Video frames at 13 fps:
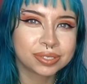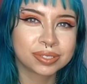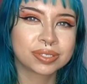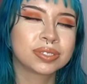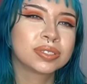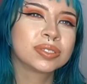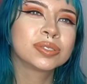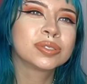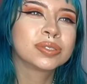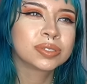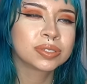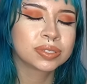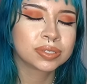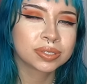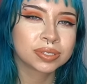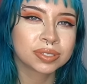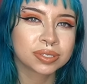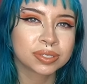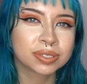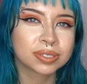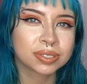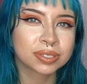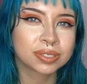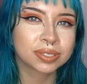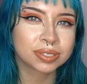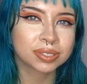
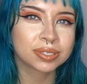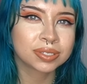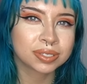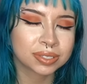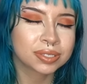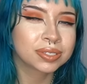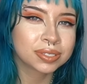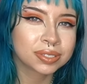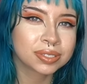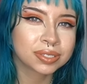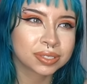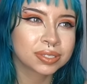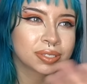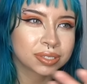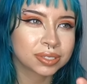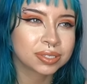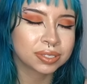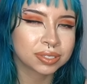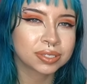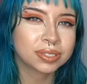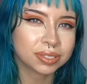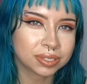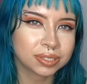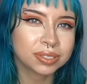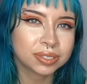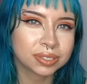
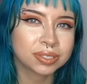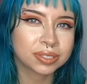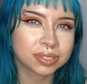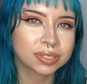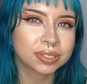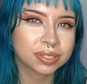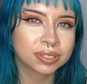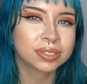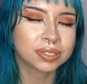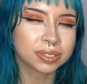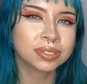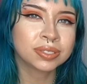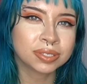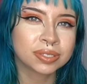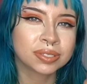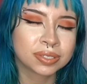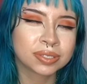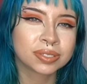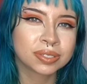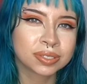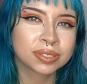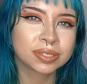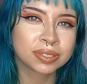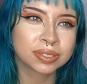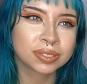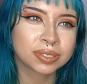
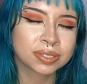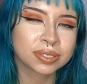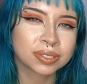No words are spoken by the person on screen.